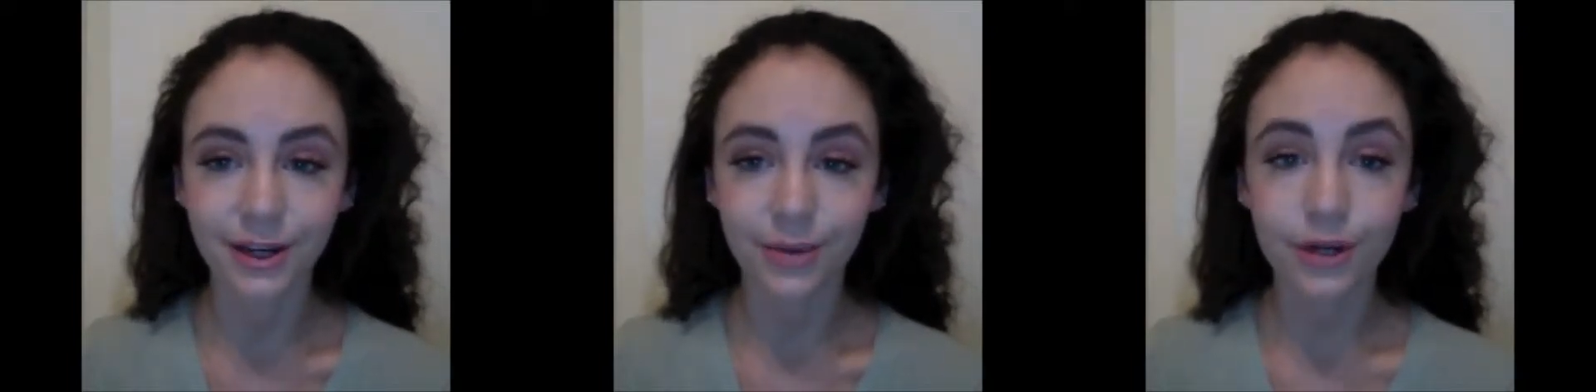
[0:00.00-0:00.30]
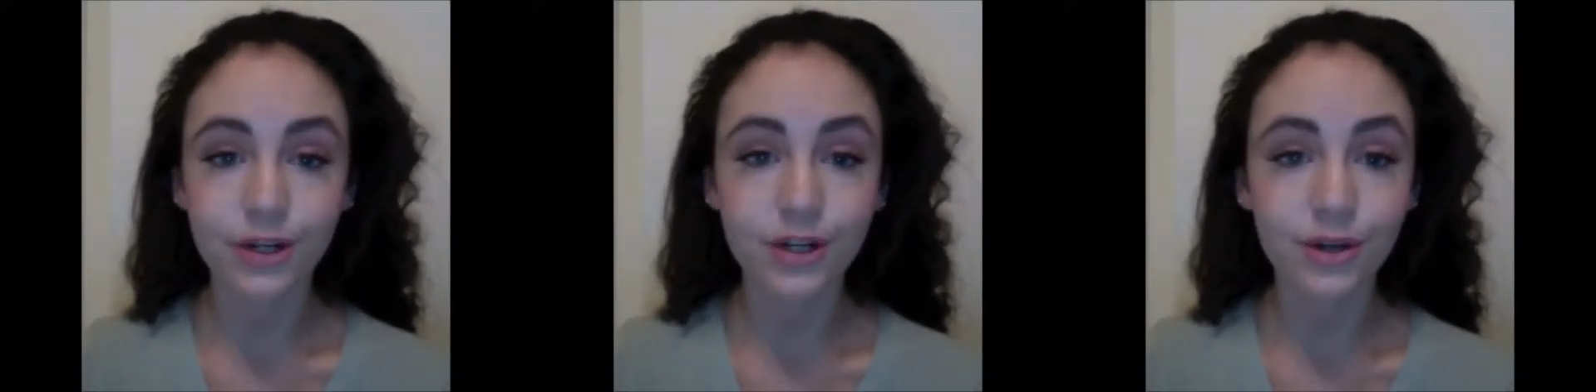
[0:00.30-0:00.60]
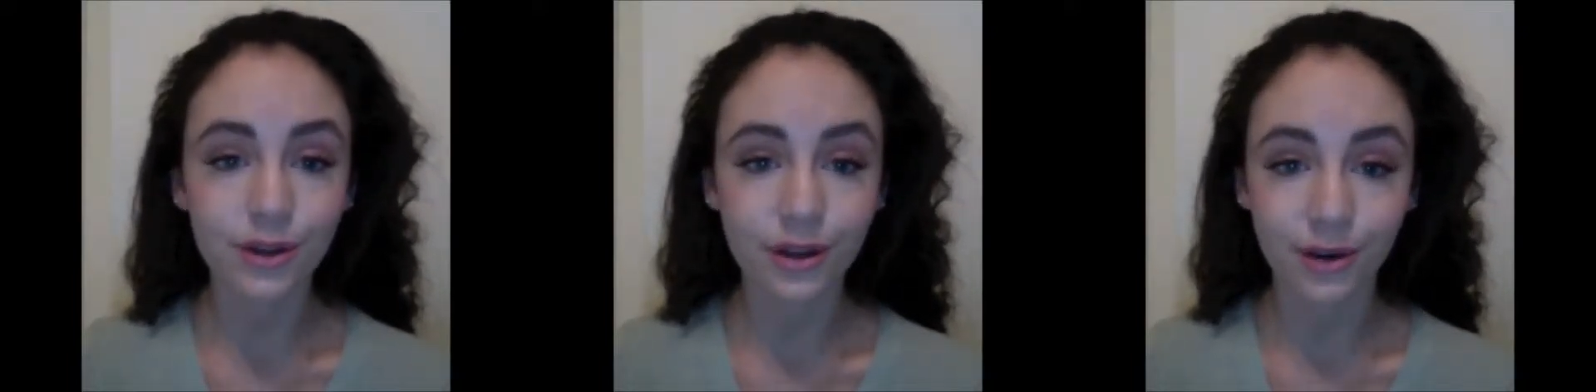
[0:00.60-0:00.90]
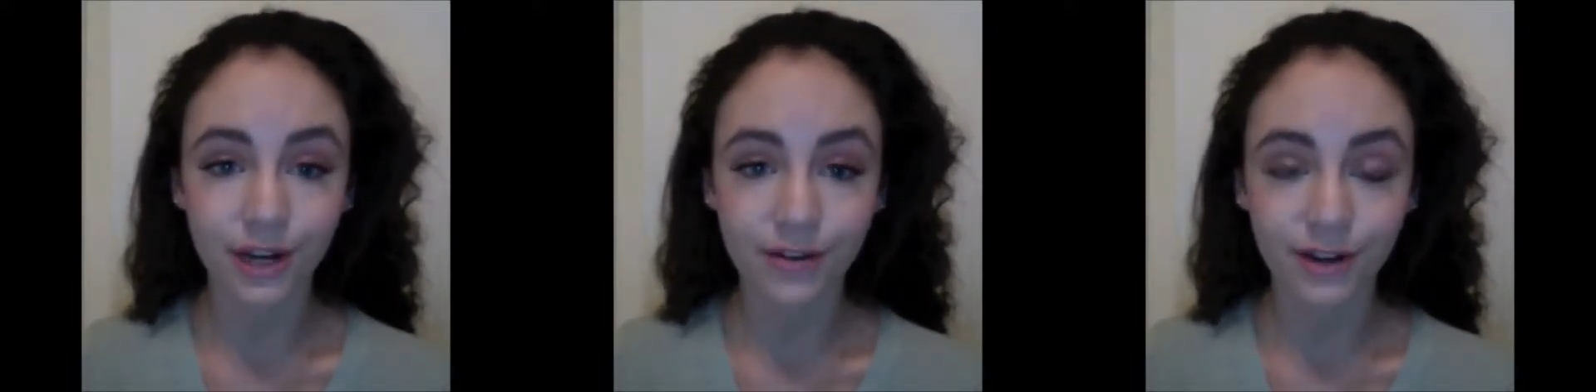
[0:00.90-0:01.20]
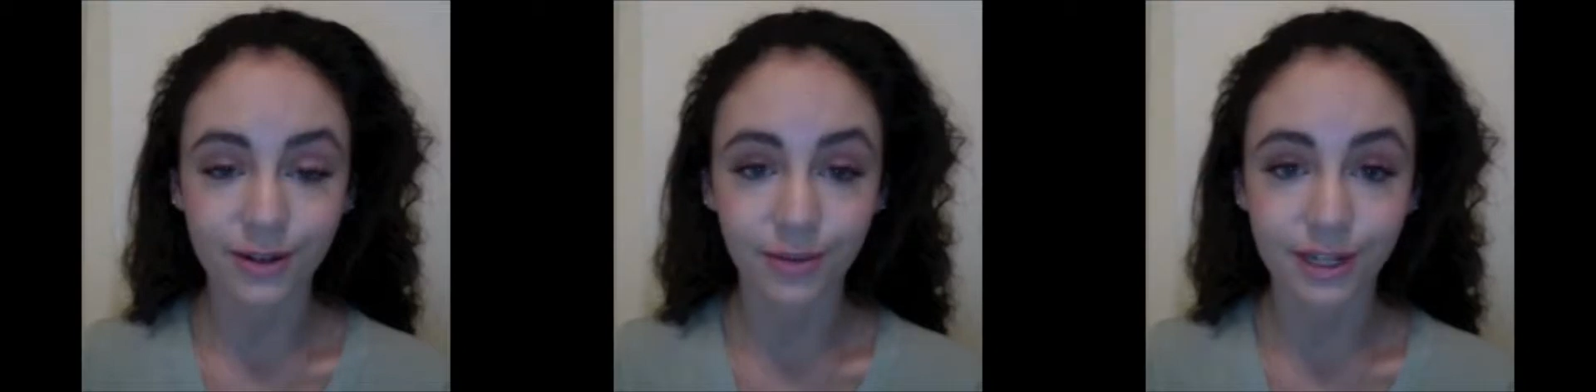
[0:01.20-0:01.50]
We are sure that your
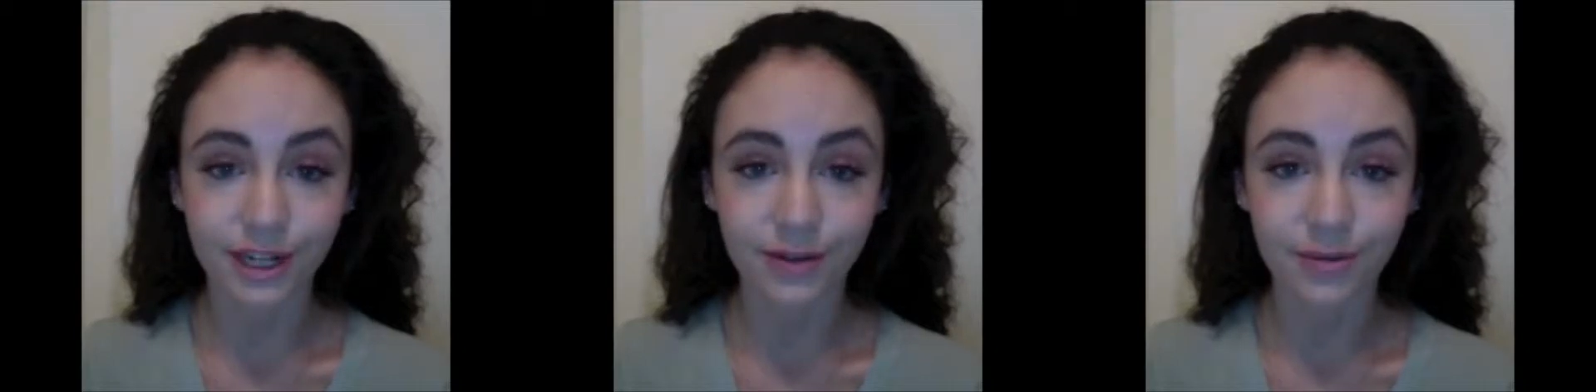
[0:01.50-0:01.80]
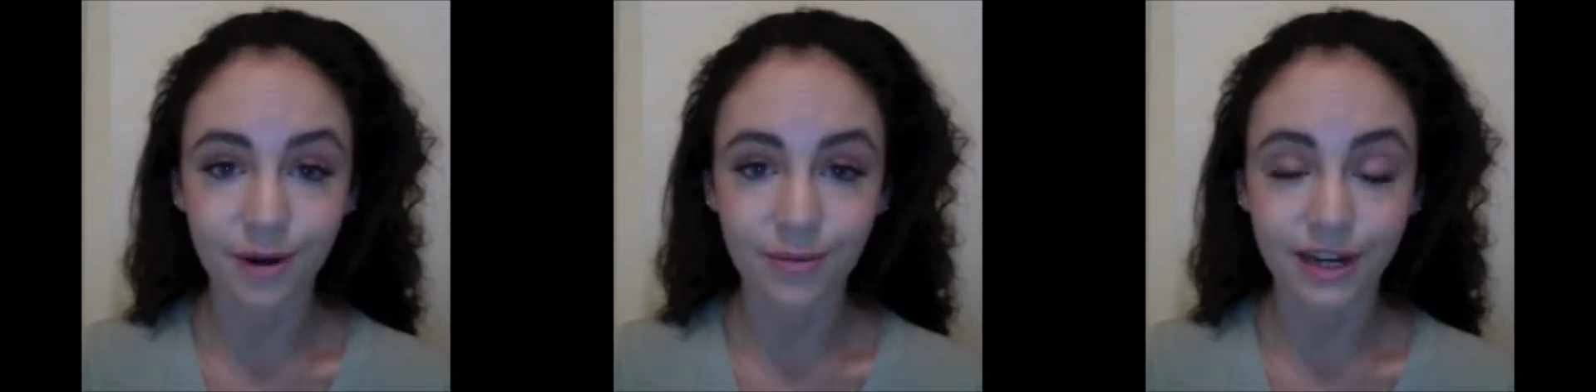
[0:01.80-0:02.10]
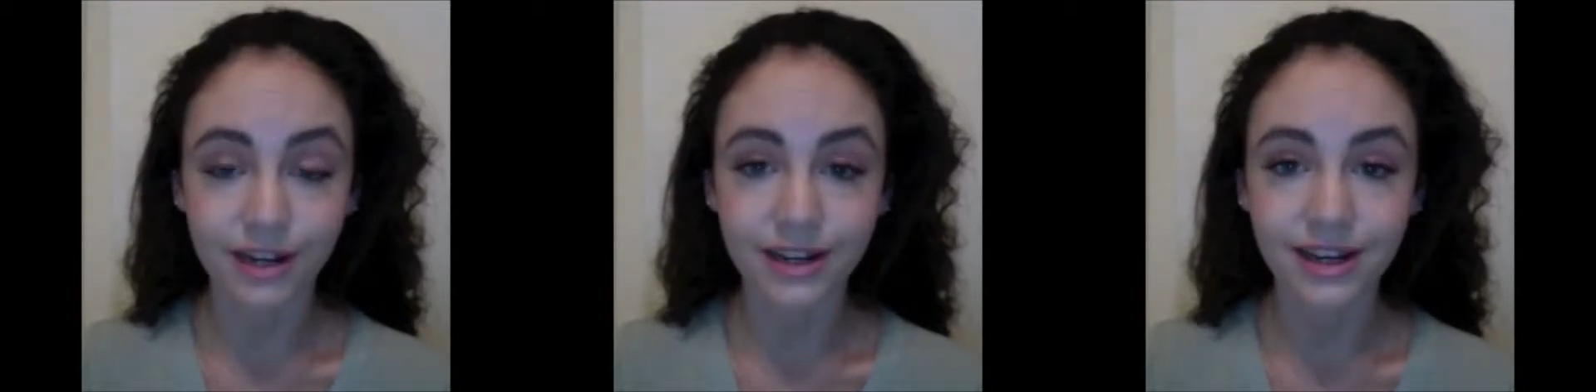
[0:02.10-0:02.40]
leaflets will be delivered properly,